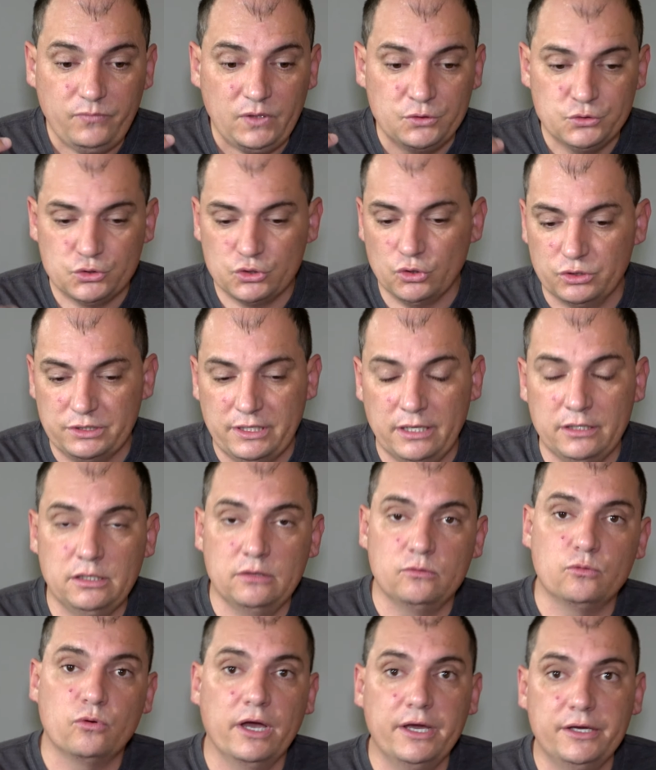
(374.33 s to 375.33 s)
So
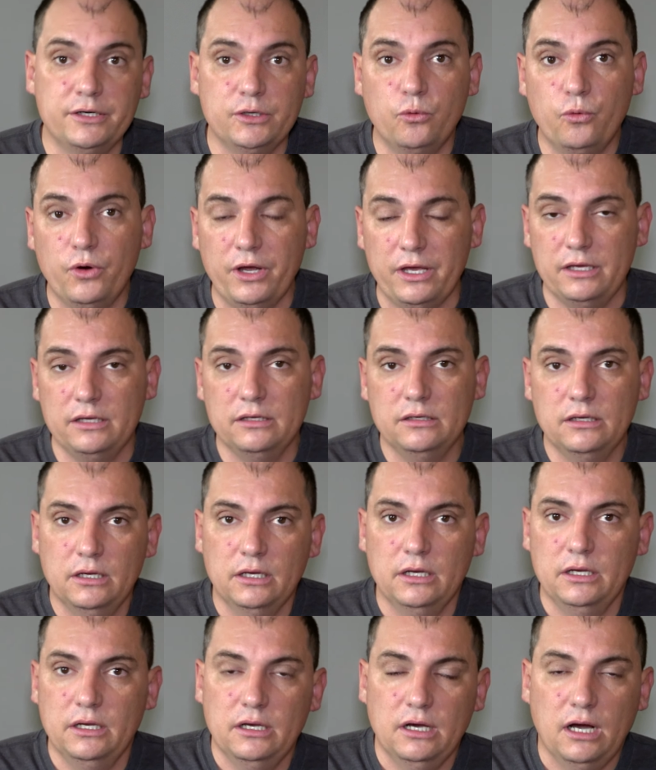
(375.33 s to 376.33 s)
then right away,
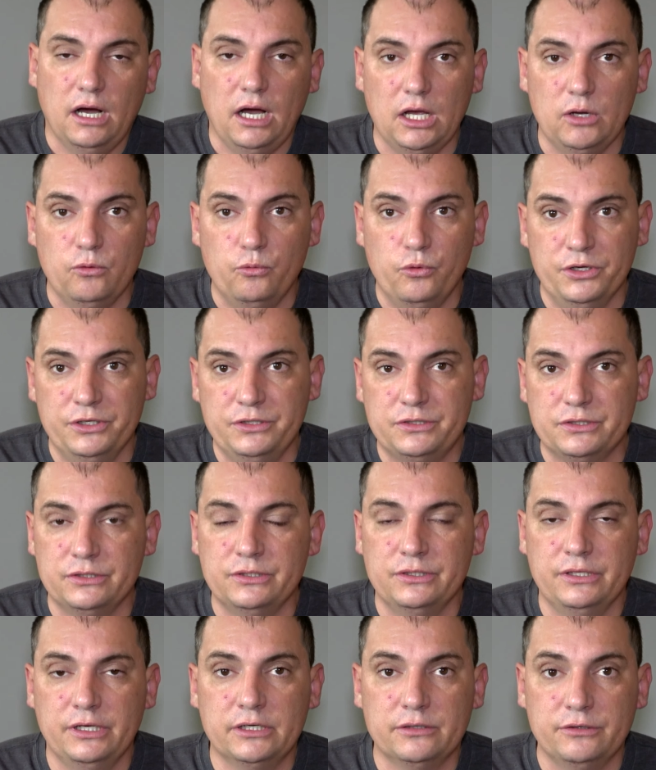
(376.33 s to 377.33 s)
I went
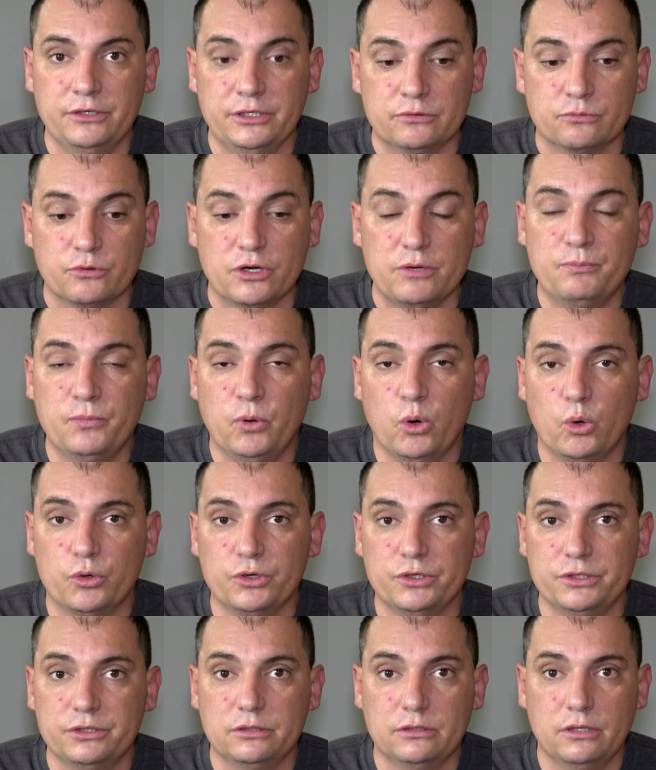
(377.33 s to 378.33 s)
in there and
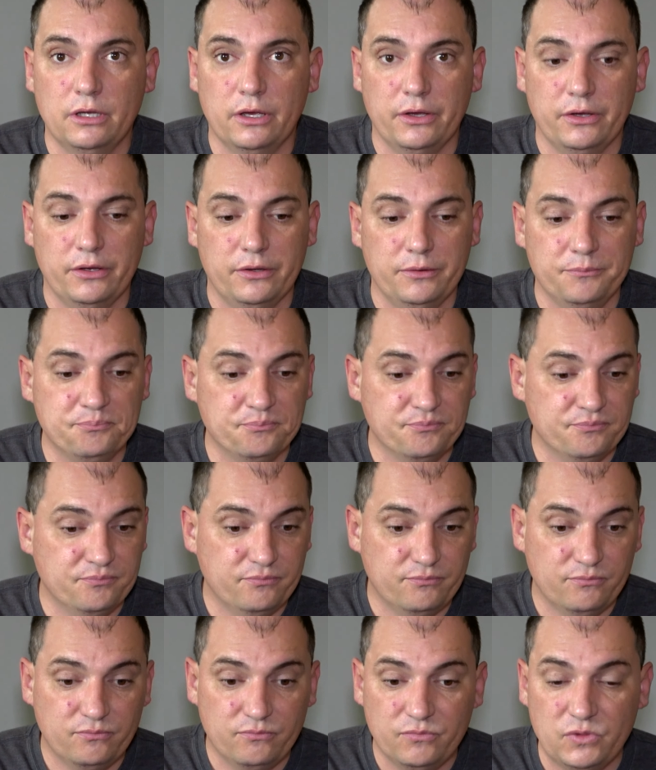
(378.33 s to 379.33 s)
reported
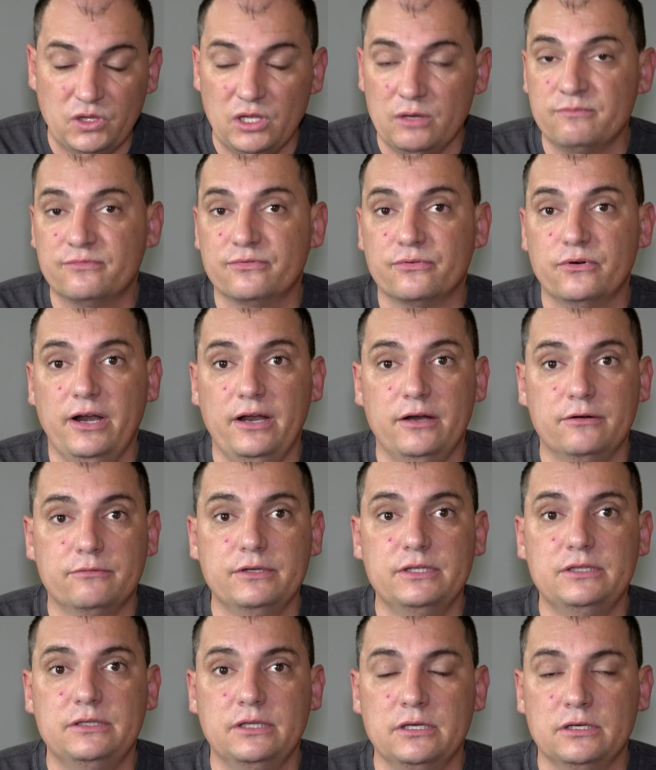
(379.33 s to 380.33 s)
them for
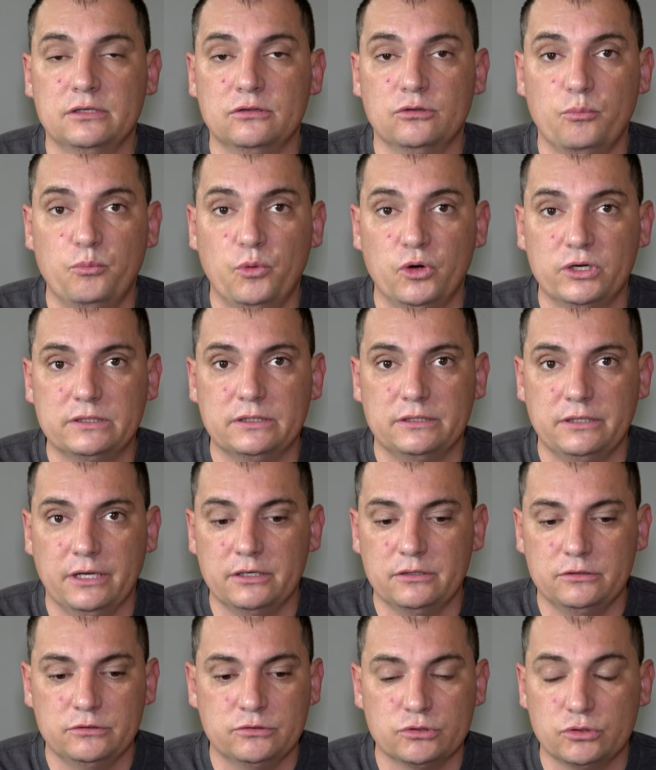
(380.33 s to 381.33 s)
everything in the book that I
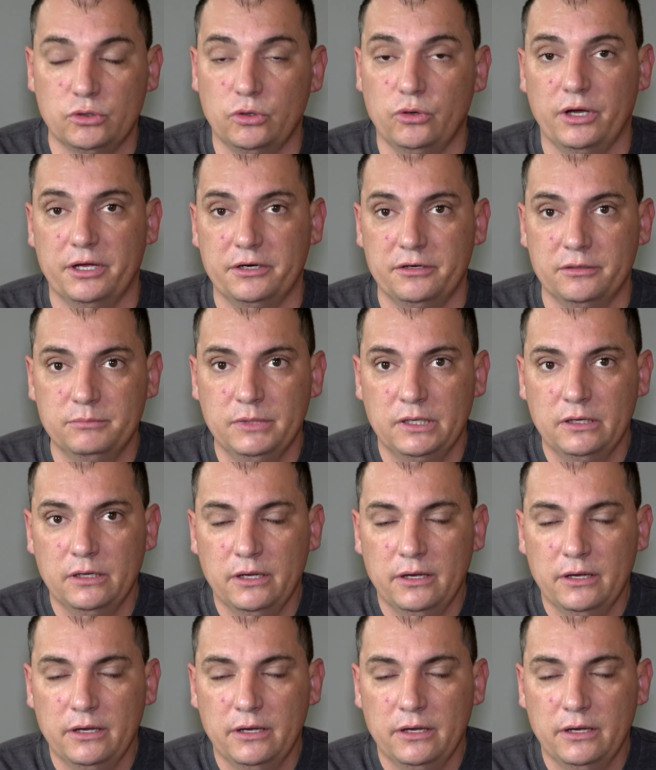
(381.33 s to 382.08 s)
could throw at him.